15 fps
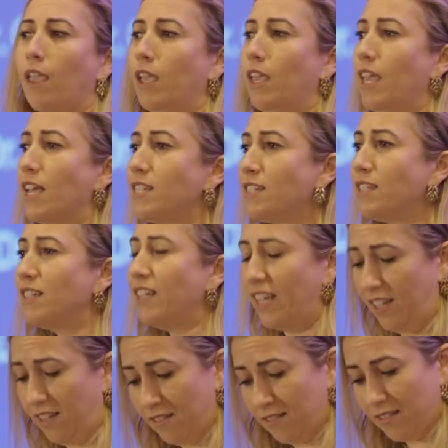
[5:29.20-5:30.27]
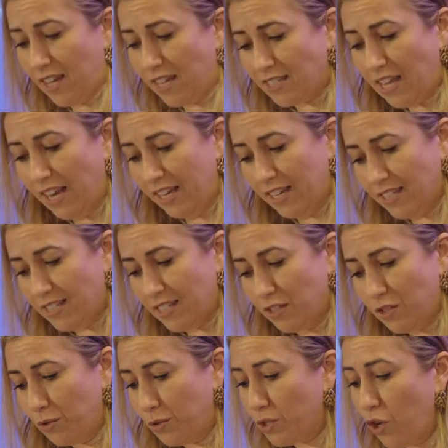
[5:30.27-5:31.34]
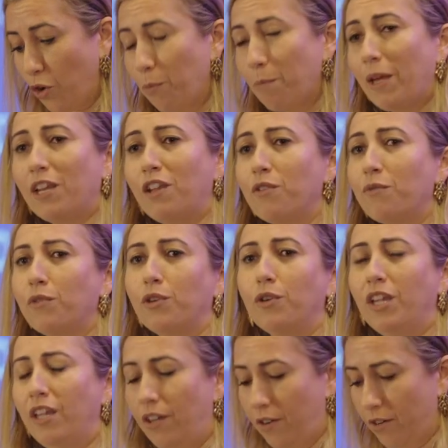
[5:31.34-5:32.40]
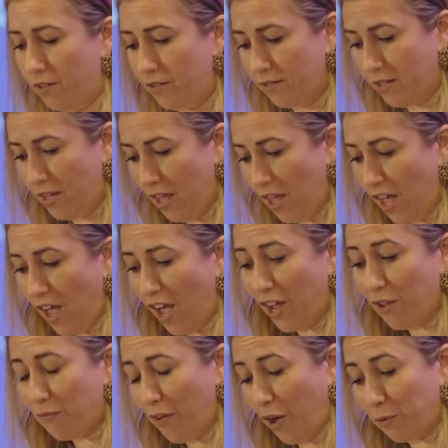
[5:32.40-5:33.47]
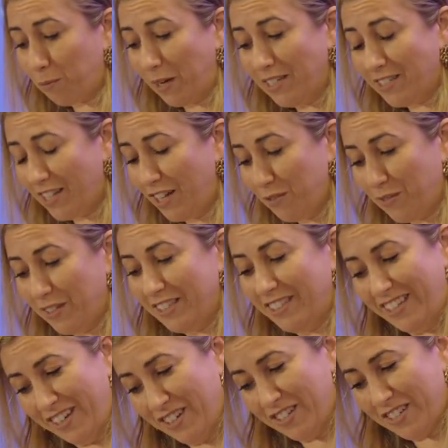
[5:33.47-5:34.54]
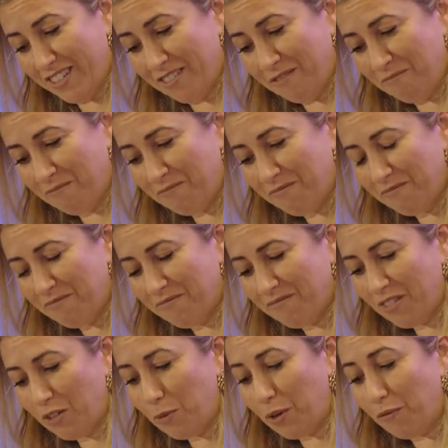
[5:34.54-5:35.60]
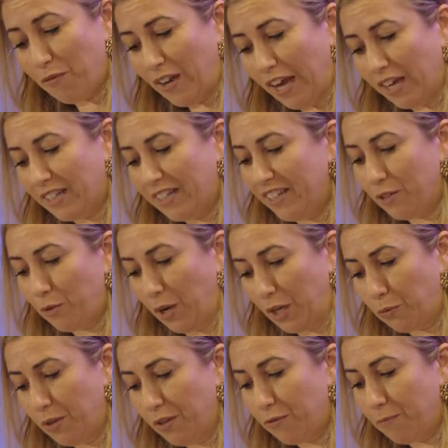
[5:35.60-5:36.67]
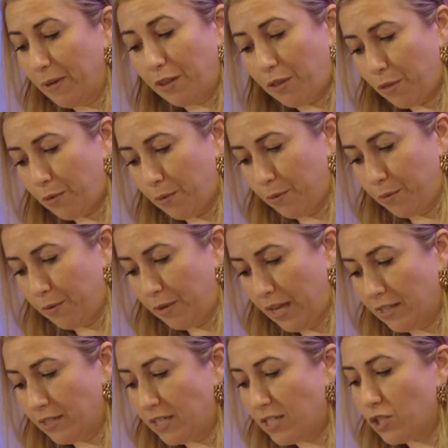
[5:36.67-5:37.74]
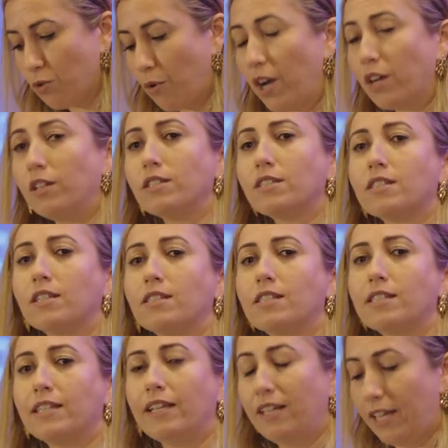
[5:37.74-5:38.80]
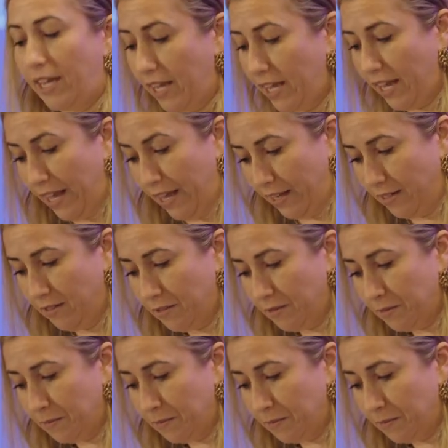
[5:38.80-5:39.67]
Yesterday, as I listened to so many of you here, I found myself in tears, reflecting what we have been through and the struggles that still lay ahead.